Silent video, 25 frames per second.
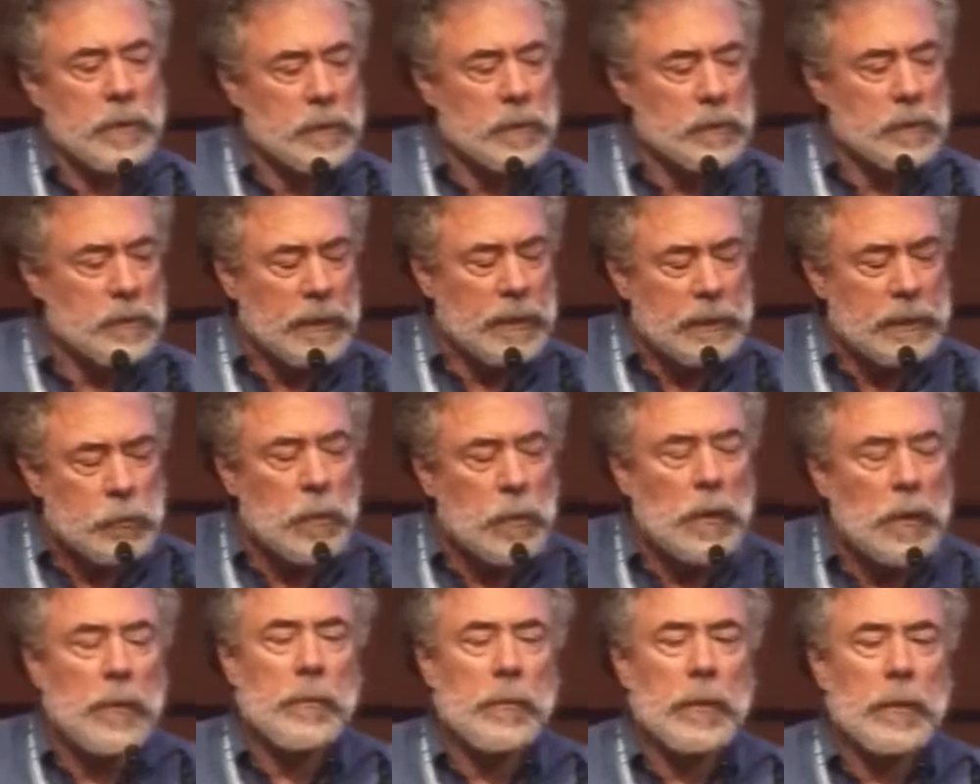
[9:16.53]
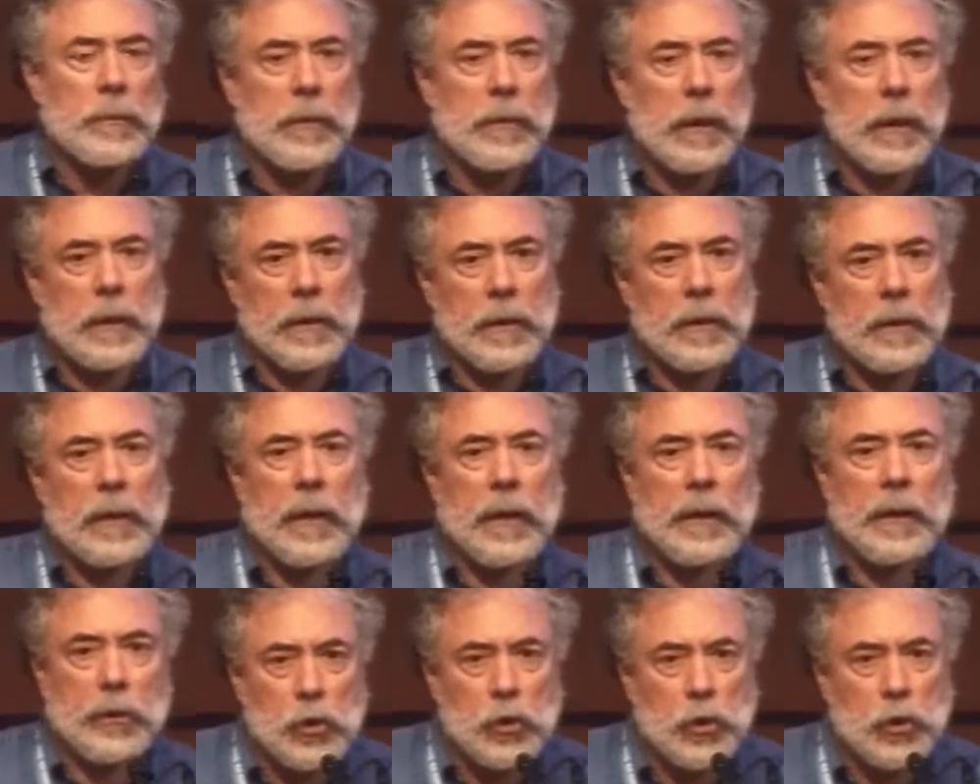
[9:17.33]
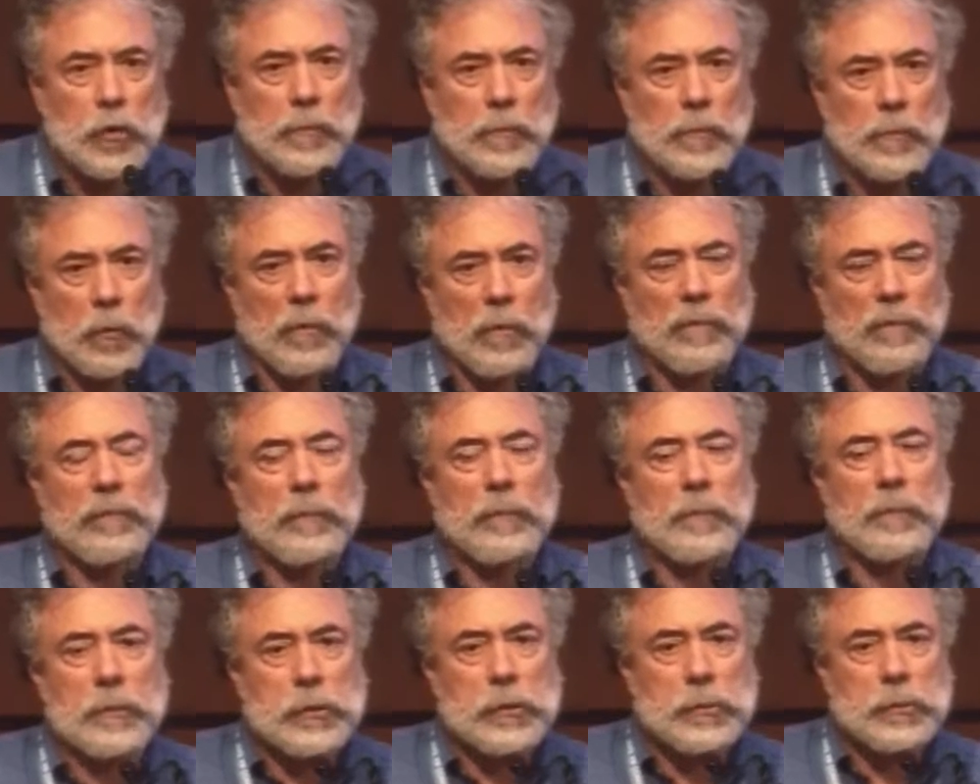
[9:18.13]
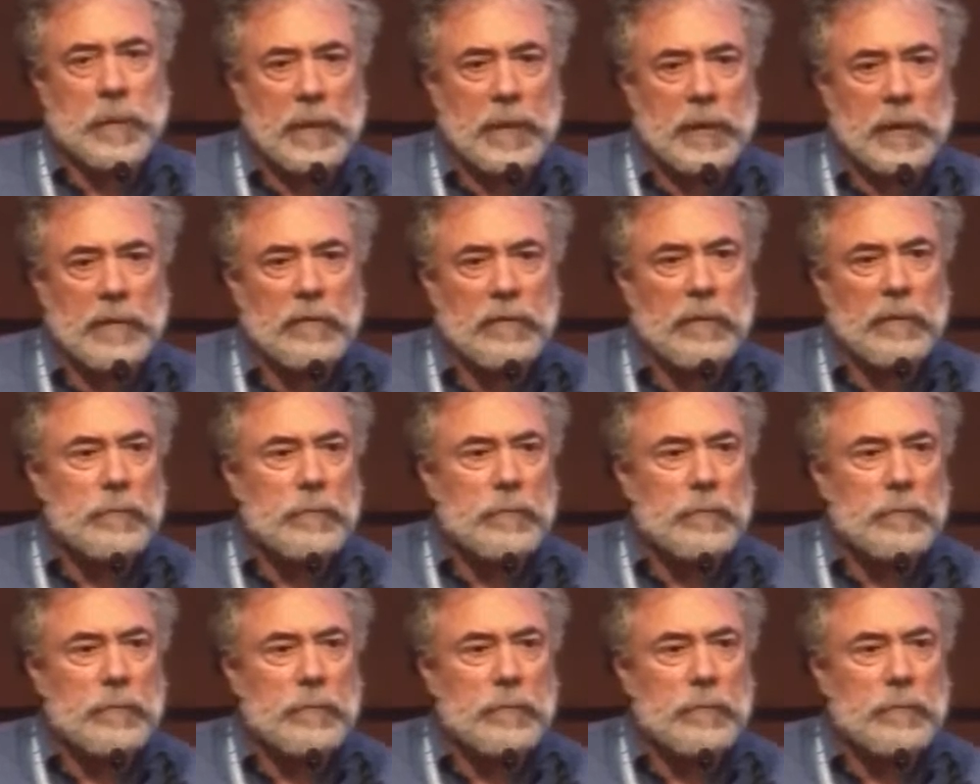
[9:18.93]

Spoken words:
So that's what I mean by a geomorphic perspective.